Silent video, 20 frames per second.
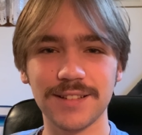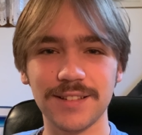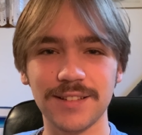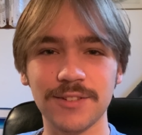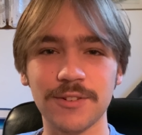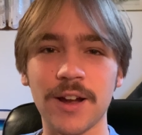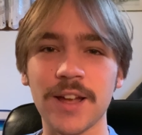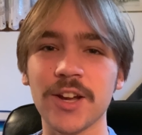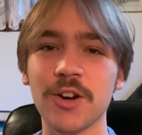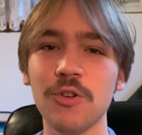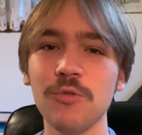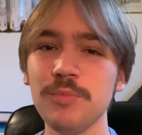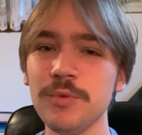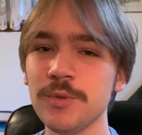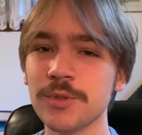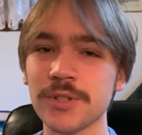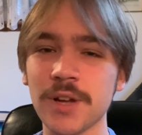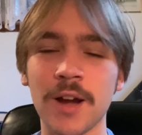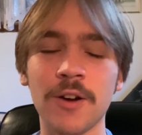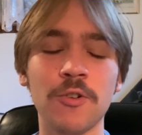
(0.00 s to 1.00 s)
You know, I hope
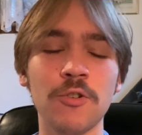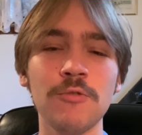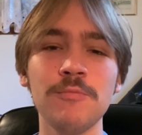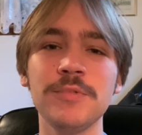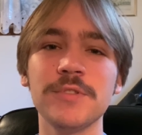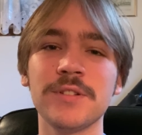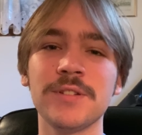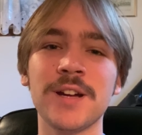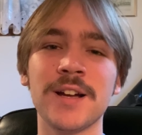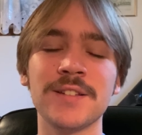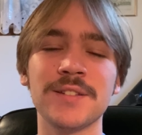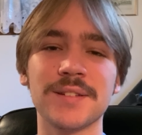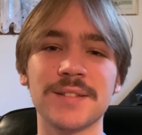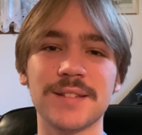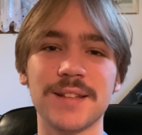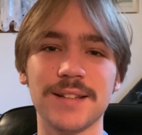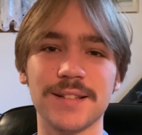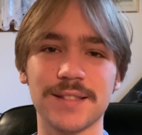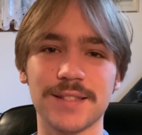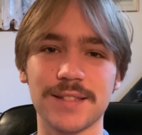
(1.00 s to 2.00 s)
you I hope you guys are
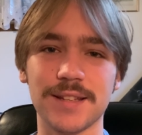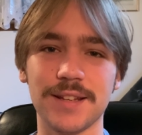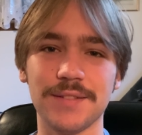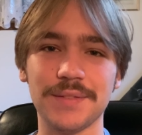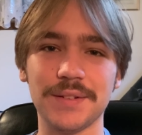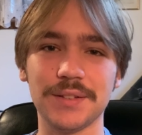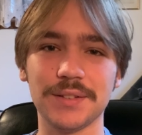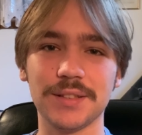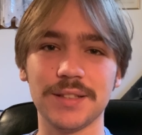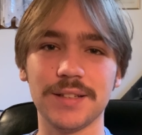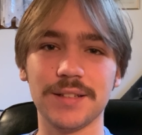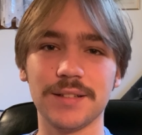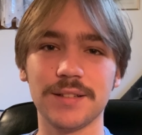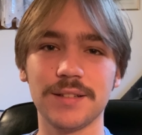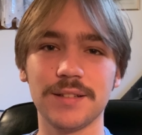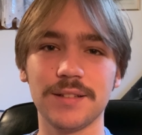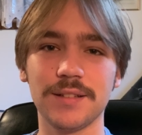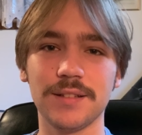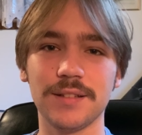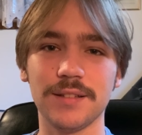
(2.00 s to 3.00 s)
staying safe out there.
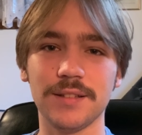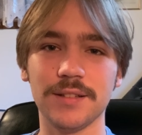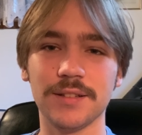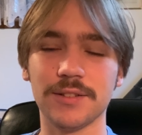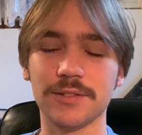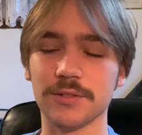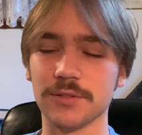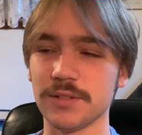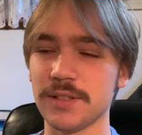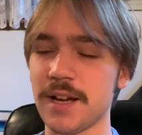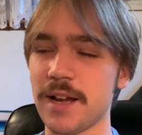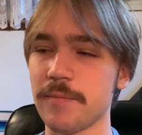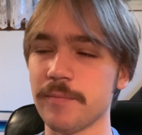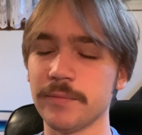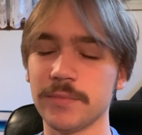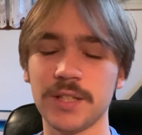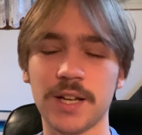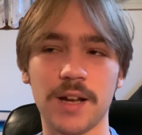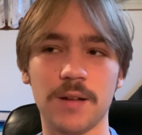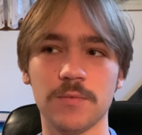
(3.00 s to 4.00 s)
You know, time
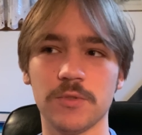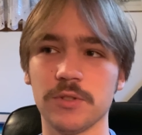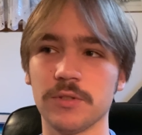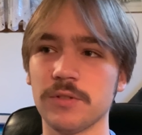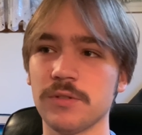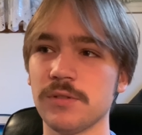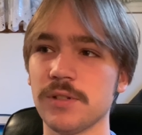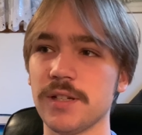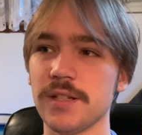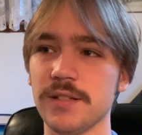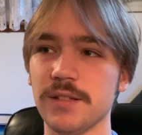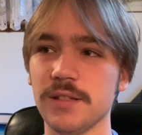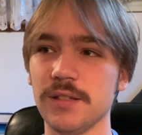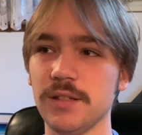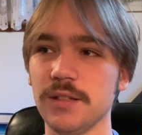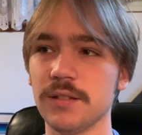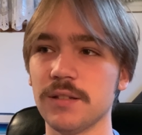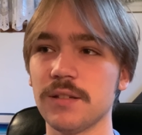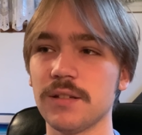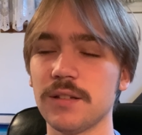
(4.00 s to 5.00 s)
times are
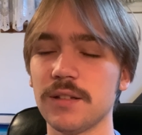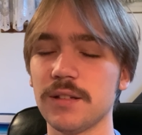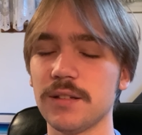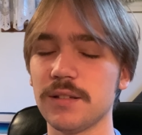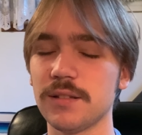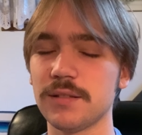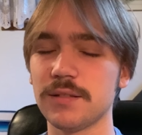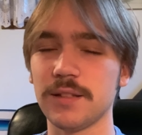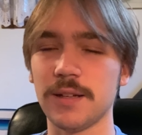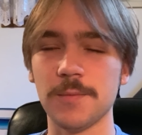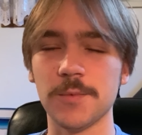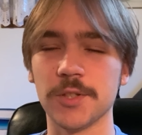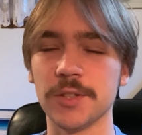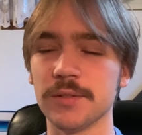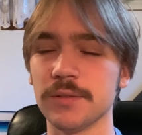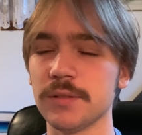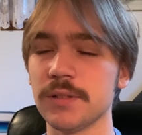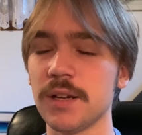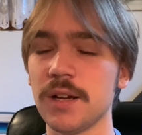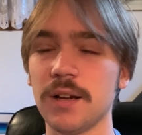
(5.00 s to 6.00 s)
crazy. Times
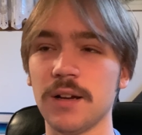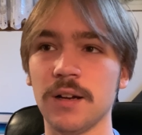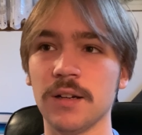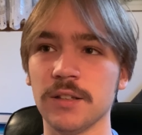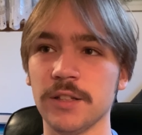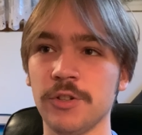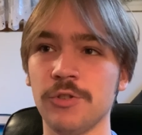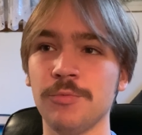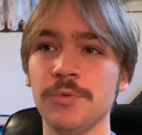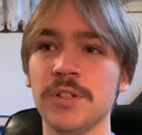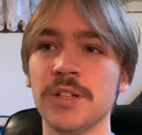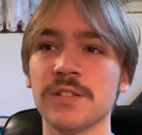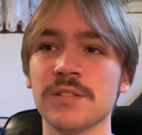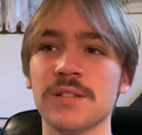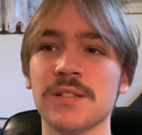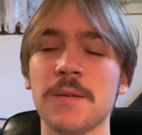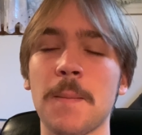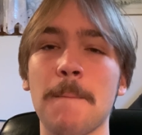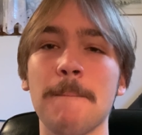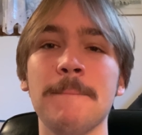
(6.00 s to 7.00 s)
are I hope you guys
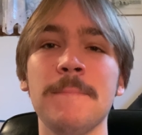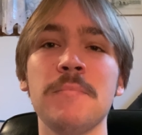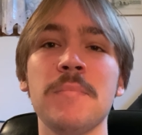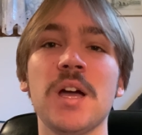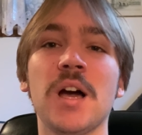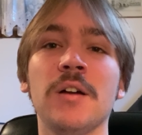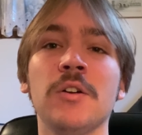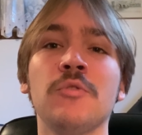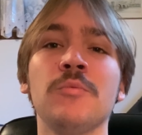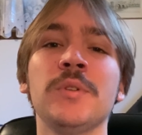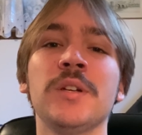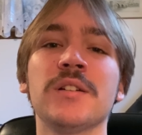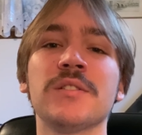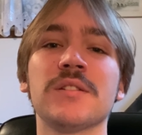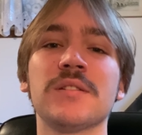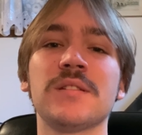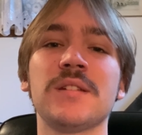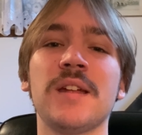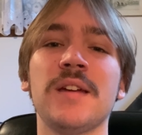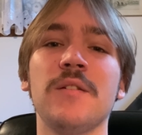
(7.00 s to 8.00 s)
just, I hope you guys are
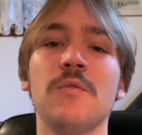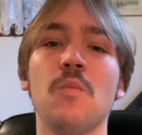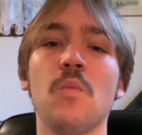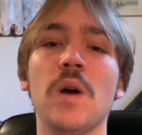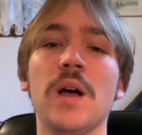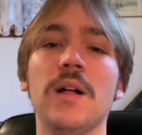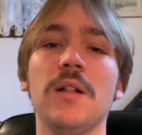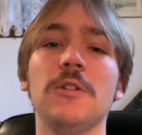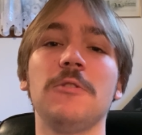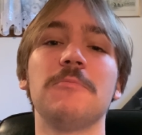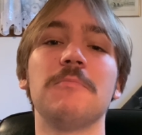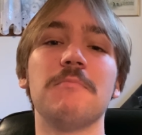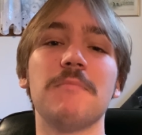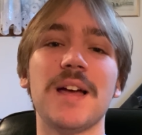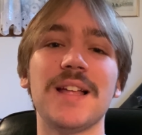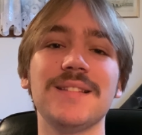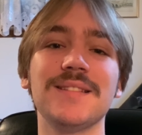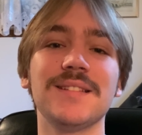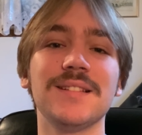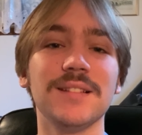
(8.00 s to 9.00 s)
staying well
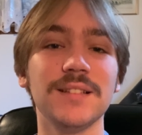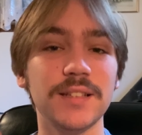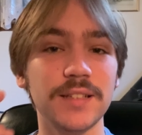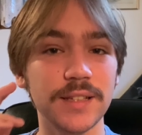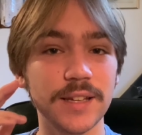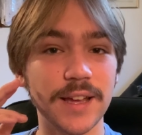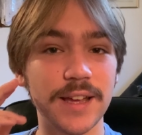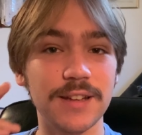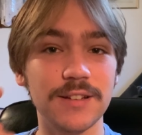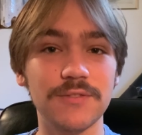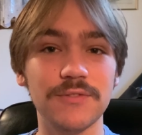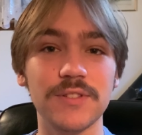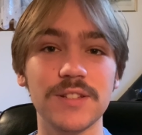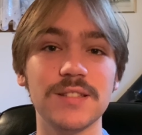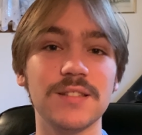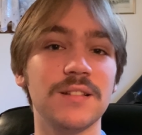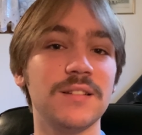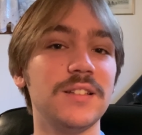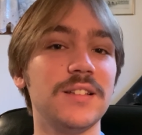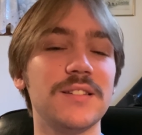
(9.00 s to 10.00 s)
mentally and
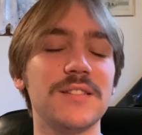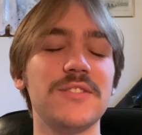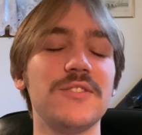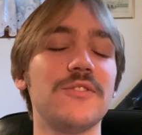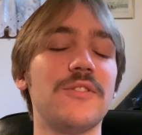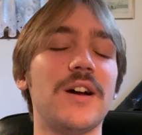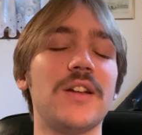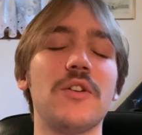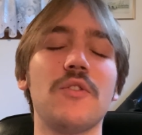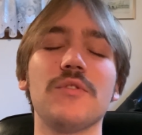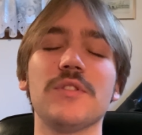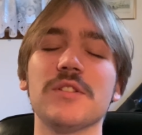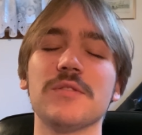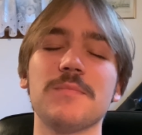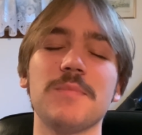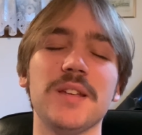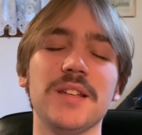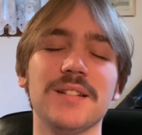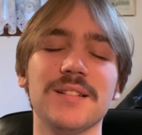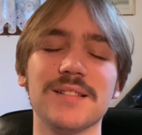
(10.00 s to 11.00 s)
physically because you know I know this
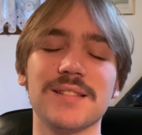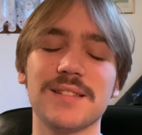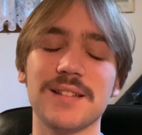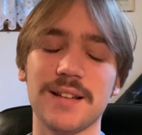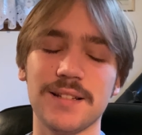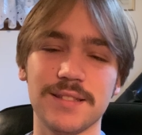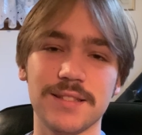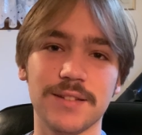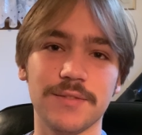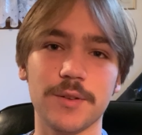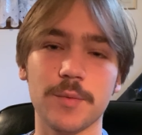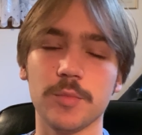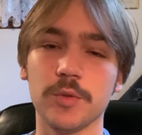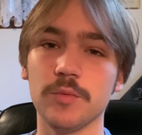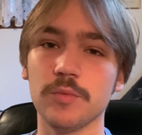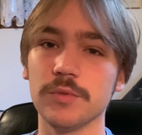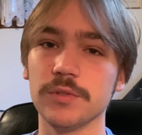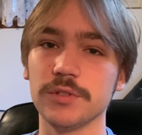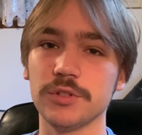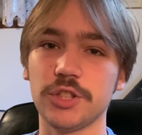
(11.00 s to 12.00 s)
being inside stuff can be
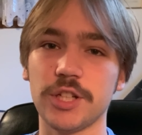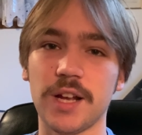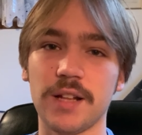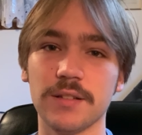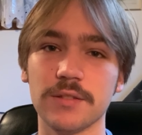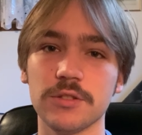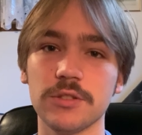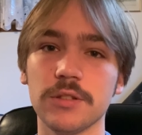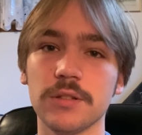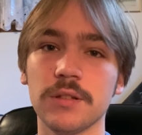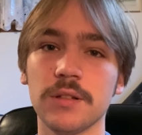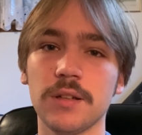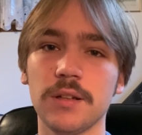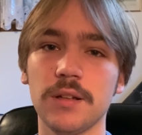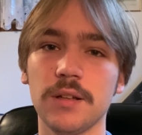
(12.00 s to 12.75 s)
real challenging.